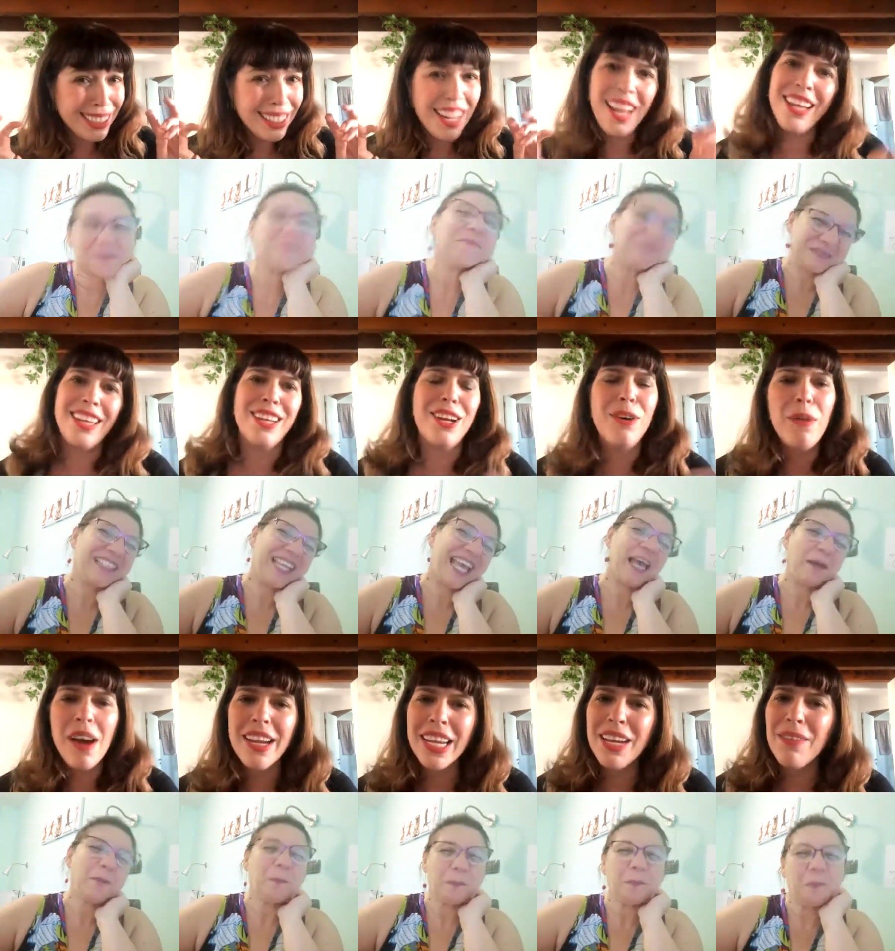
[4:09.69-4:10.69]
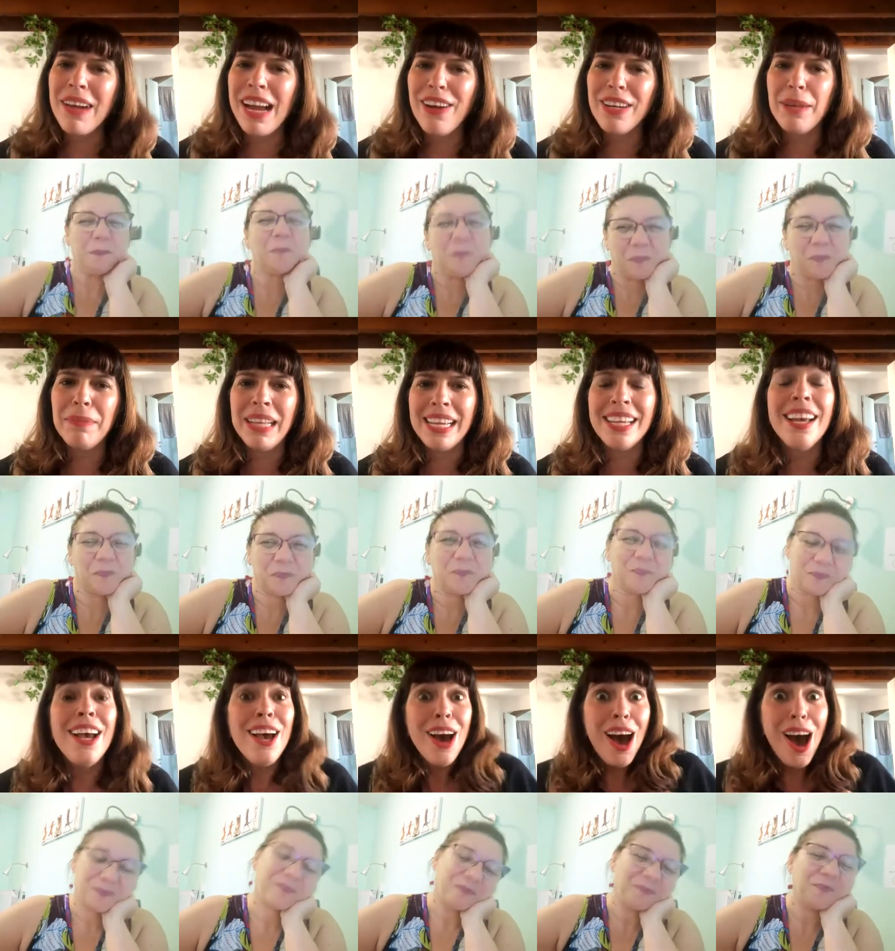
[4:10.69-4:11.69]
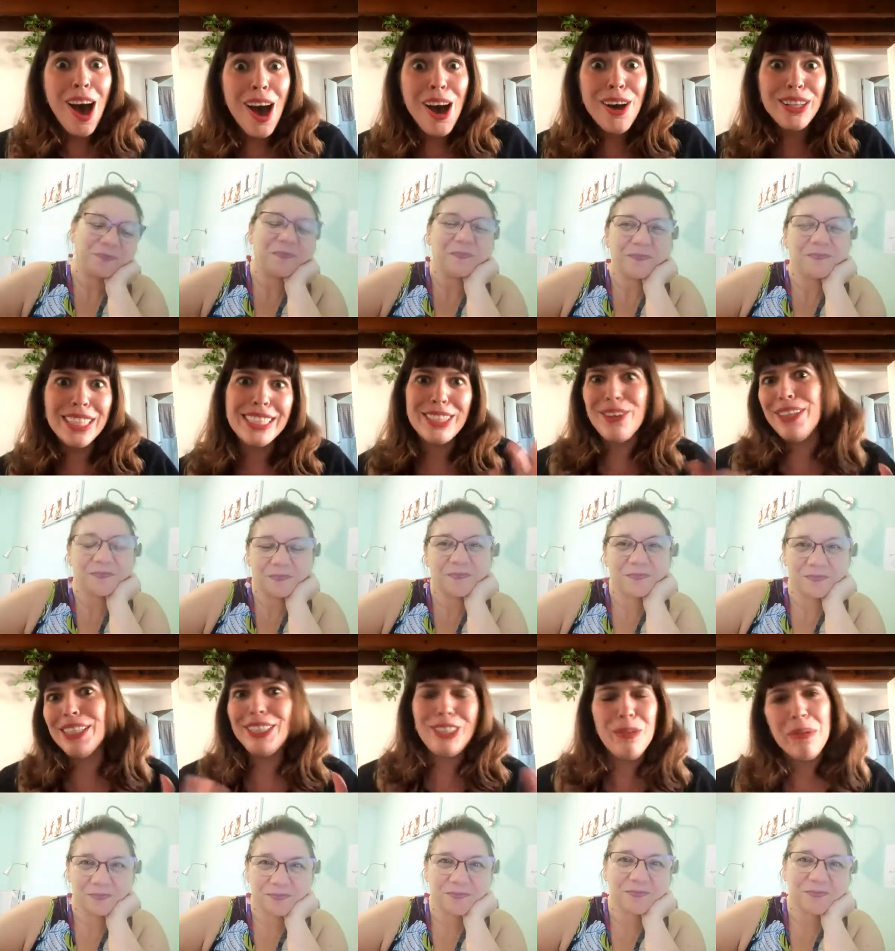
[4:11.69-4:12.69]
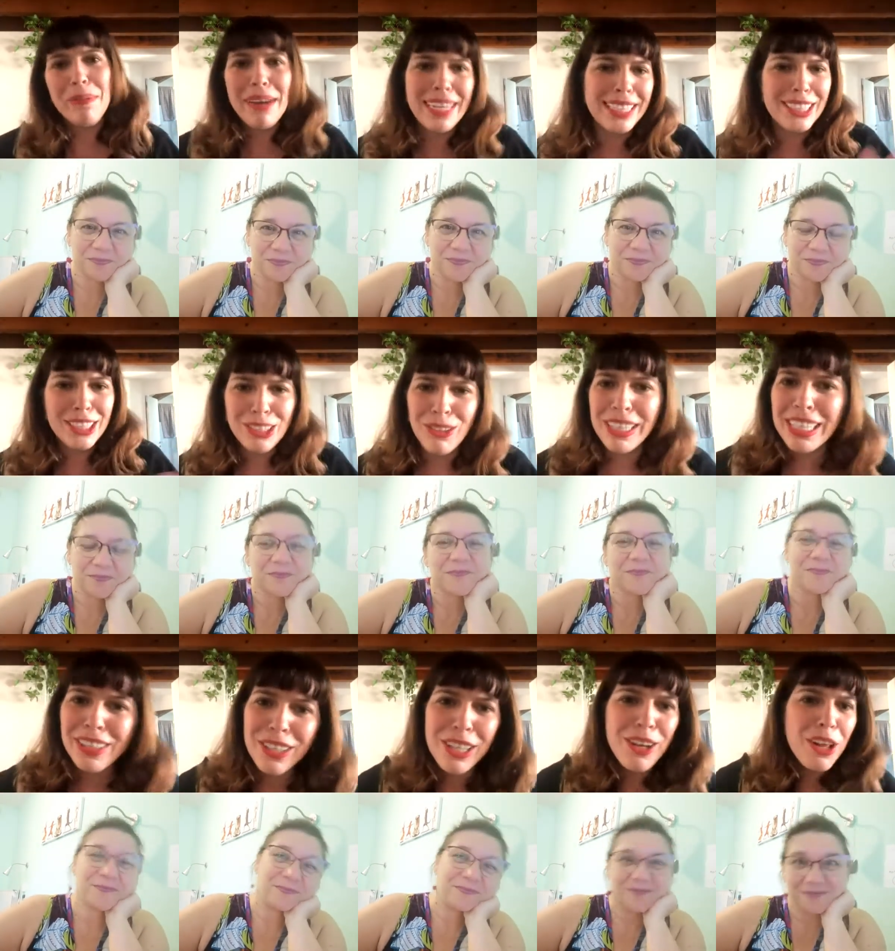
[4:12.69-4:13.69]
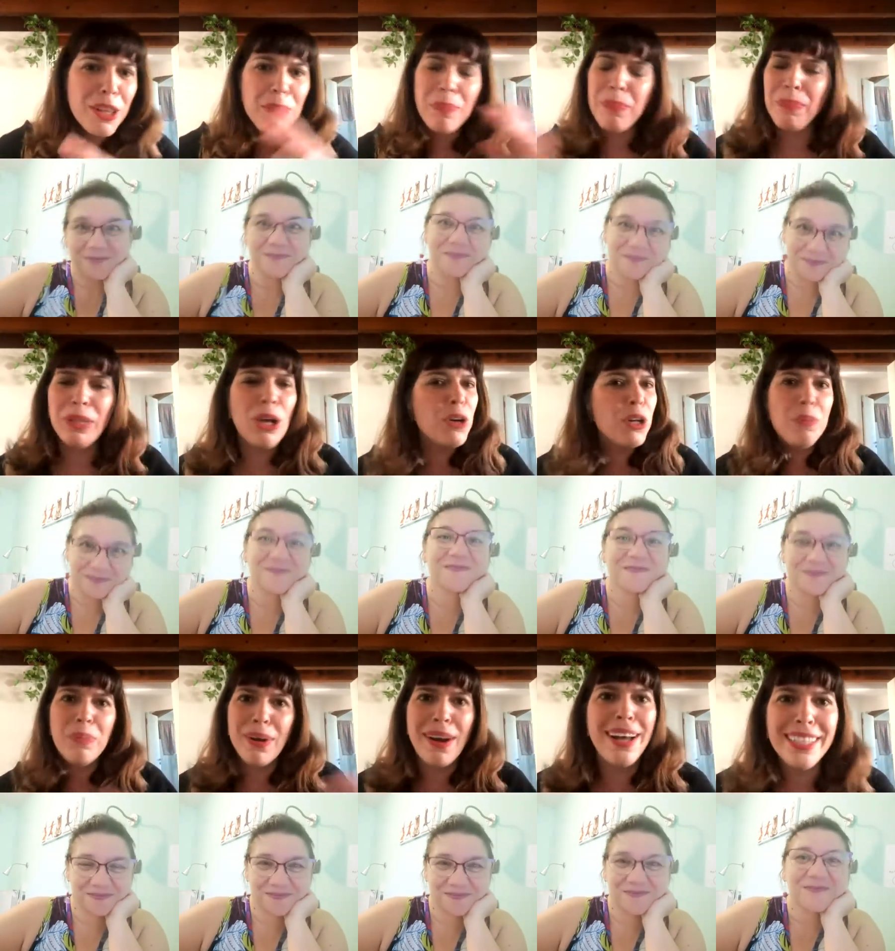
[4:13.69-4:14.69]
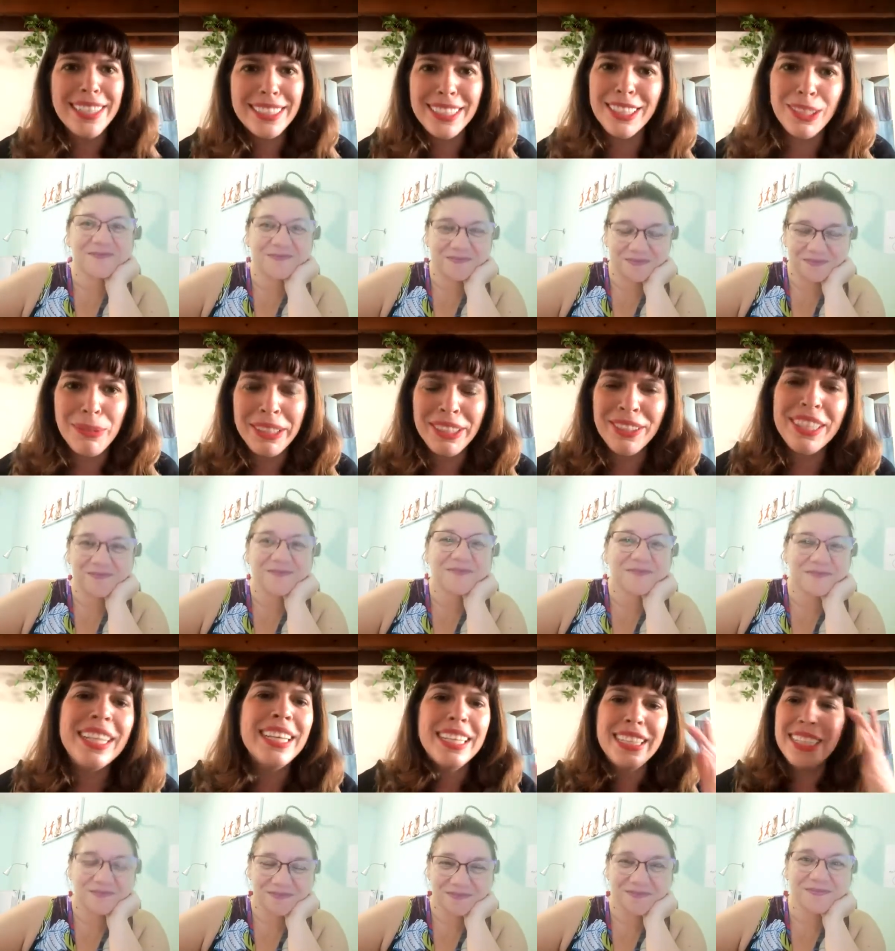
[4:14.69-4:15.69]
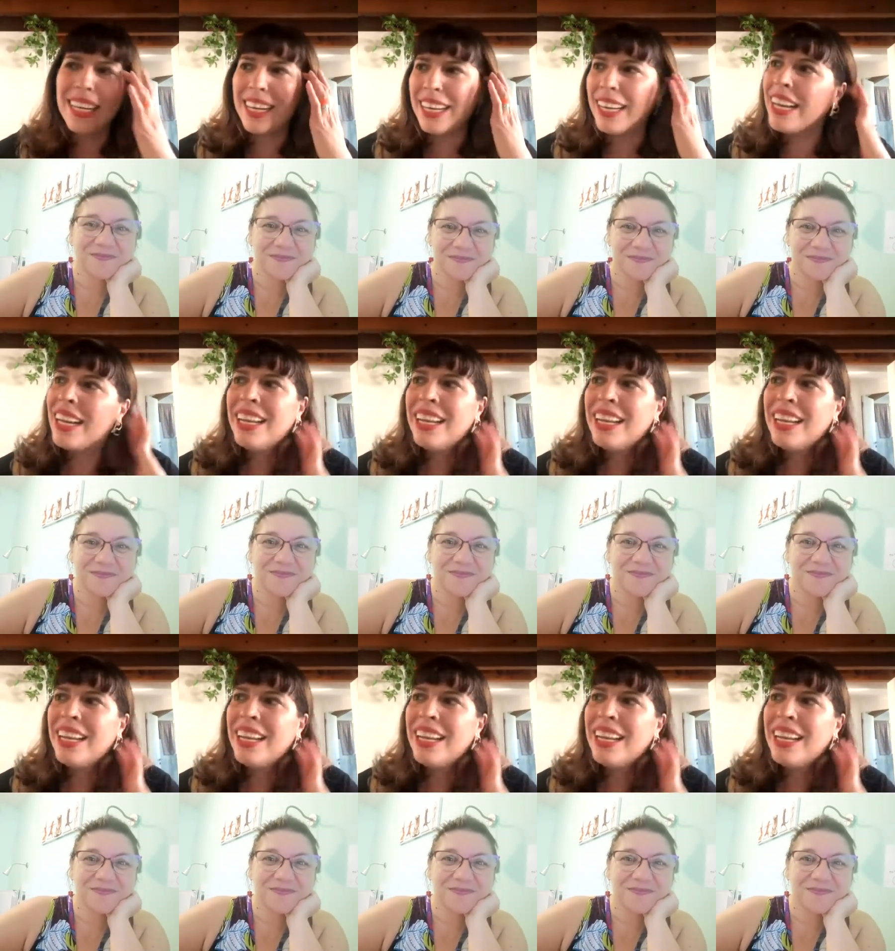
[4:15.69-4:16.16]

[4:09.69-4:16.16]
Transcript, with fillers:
Speaker 1: Like you know, mm-hmm. walking around, I'm like oh, let's go to the supermarket just so I can look at all the local products in Switzerland. And,